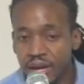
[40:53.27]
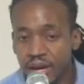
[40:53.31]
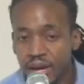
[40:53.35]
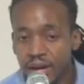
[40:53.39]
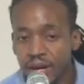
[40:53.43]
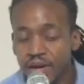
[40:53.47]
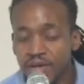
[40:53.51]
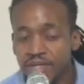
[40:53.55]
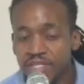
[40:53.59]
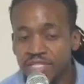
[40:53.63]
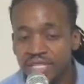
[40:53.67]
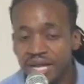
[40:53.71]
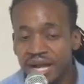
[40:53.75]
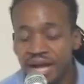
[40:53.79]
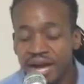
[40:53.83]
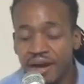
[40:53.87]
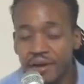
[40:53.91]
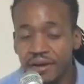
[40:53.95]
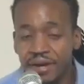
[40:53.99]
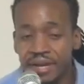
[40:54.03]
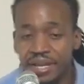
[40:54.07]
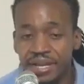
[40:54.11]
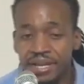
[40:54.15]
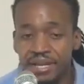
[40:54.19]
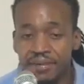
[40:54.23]
her
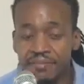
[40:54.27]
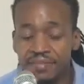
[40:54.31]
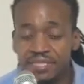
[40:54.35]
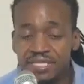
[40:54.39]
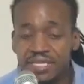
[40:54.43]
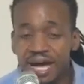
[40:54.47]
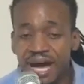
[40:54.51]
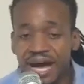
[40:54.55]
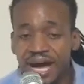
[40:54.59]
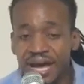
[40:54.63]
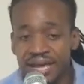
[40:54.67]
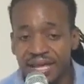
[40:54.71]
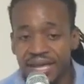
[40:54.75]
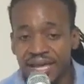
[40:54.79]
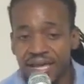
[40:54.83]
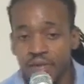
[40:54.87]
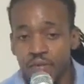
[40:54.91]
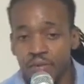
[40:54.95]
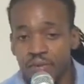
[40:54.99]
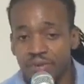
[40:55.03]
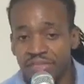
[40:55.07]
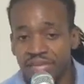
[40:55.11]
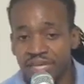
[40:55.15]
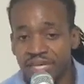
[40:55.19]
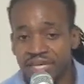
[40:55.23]
child ended up dying
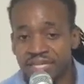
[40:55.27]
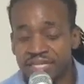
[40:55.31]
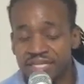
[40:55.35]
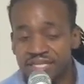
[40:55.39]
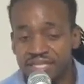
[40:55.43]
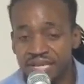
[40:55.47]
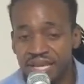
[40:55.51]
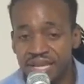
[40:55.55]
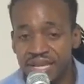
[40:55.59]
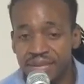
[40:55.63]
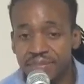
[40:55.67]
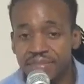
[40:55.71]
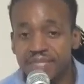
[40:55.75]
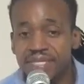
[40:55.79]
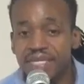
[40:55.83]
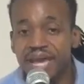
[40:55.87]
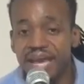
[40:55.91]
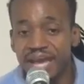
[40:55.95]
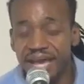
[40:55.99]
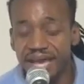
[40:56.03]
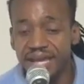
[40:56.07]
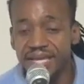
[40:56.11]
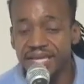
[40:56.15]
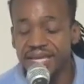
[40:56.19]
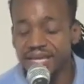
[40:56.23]
within the same
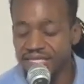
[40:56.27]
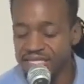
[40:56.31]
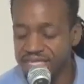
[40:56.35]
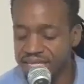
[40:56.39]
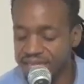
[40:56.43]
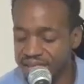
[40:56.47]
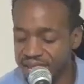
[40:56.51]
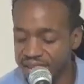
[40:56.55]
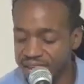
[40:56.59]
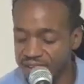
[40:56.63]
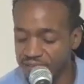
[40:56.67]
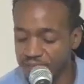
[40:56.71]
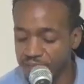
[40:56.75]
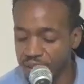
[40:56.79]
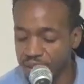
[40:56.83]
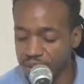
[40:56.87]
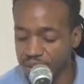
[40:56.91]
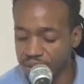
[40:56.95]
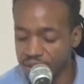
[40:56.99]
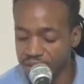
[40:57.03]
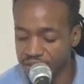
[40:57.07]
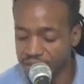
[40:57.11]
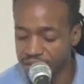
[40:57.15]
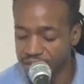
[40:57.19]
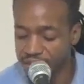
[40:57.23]
day that she gave
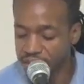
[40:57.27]
birth.